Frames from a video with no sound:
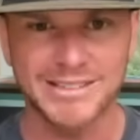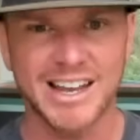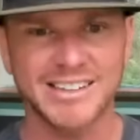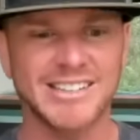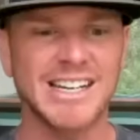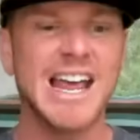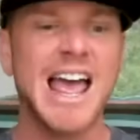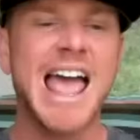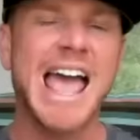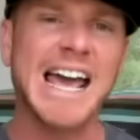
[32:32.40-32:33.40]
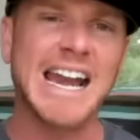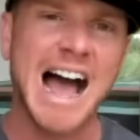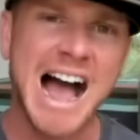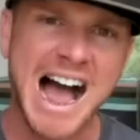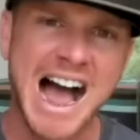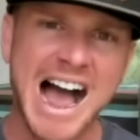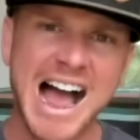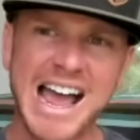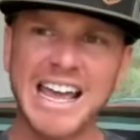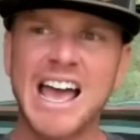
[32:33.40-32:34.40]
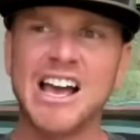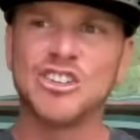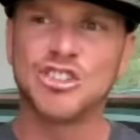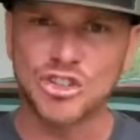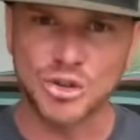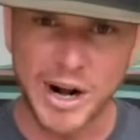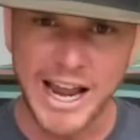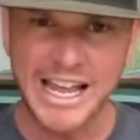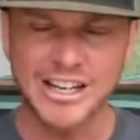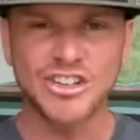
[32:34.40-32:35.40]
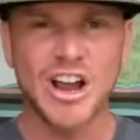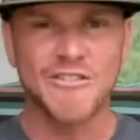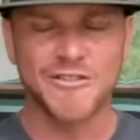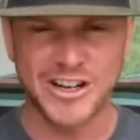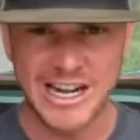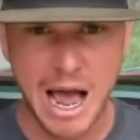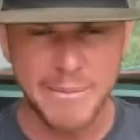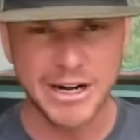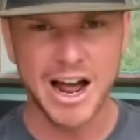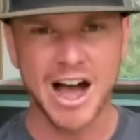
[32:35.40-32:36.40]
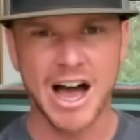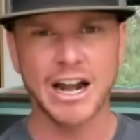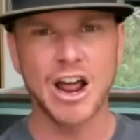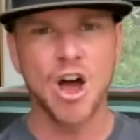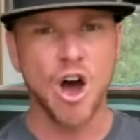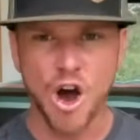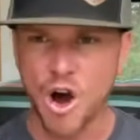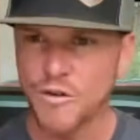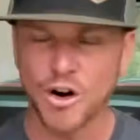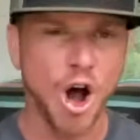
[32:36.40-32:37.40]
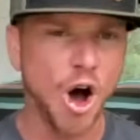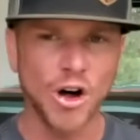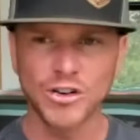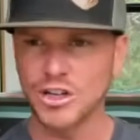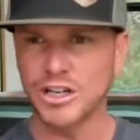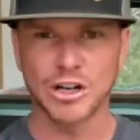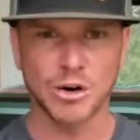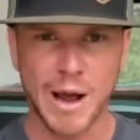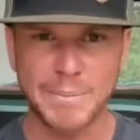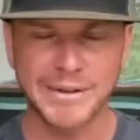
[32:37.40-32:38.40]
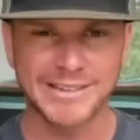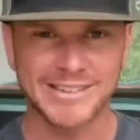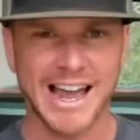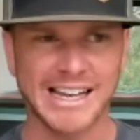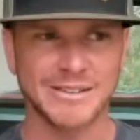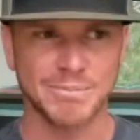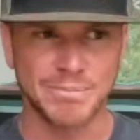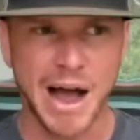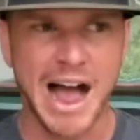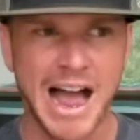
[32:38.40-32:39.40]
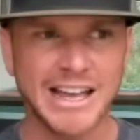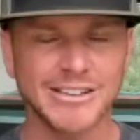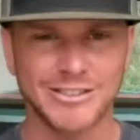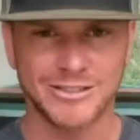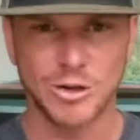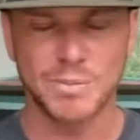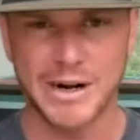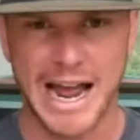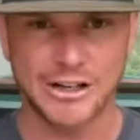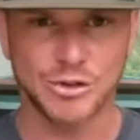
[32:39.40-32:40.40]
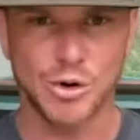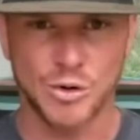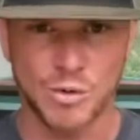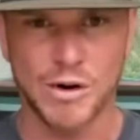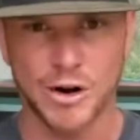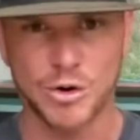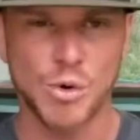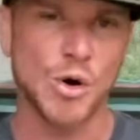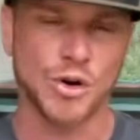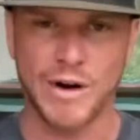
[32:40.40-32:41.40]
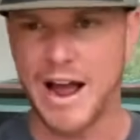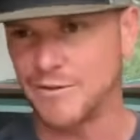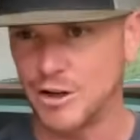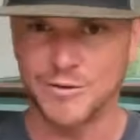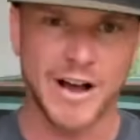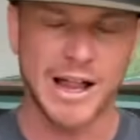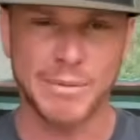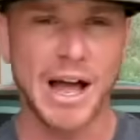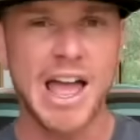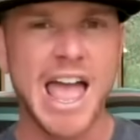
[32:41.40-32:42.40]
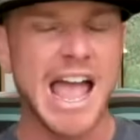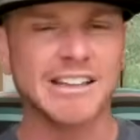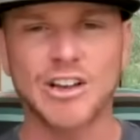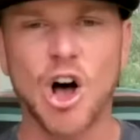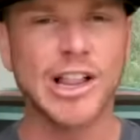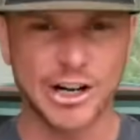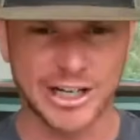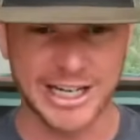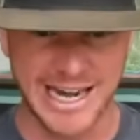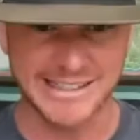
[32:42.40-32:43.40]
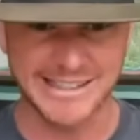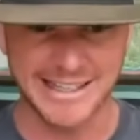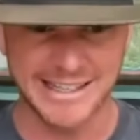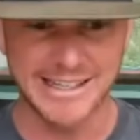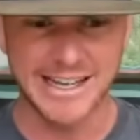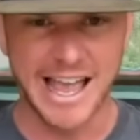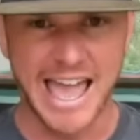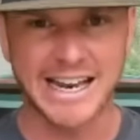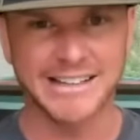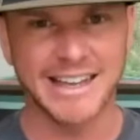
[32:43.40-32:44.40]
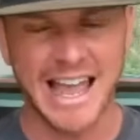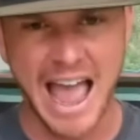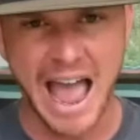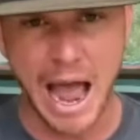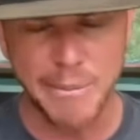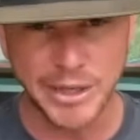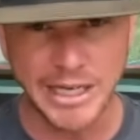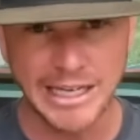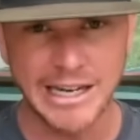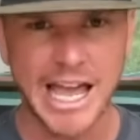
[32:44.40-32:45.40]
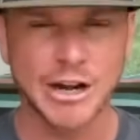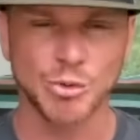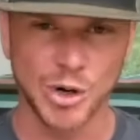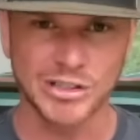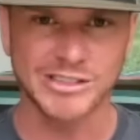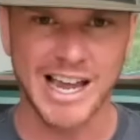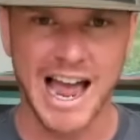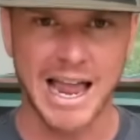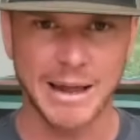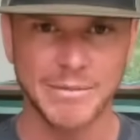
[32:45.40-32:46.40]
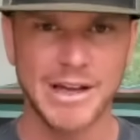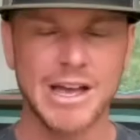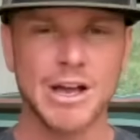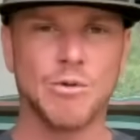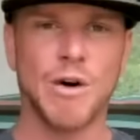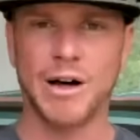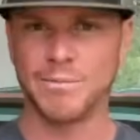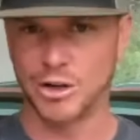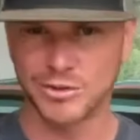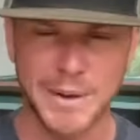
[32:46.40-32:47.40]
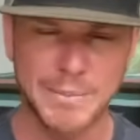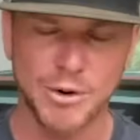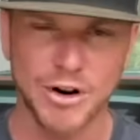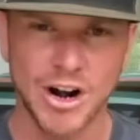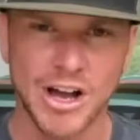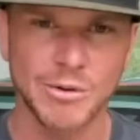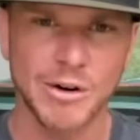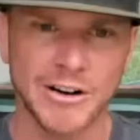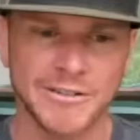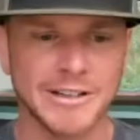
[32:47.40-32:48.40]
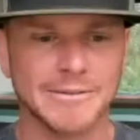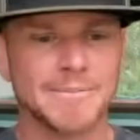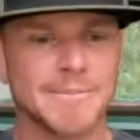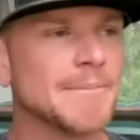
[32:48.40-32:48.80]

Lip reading: testing, and high strange phenomenon over all nuclear weapons sites by supernatural, quote unquote, craft, UFO, blah, blah. It's all interconnected and it's happening in real time while most people are unaware of it.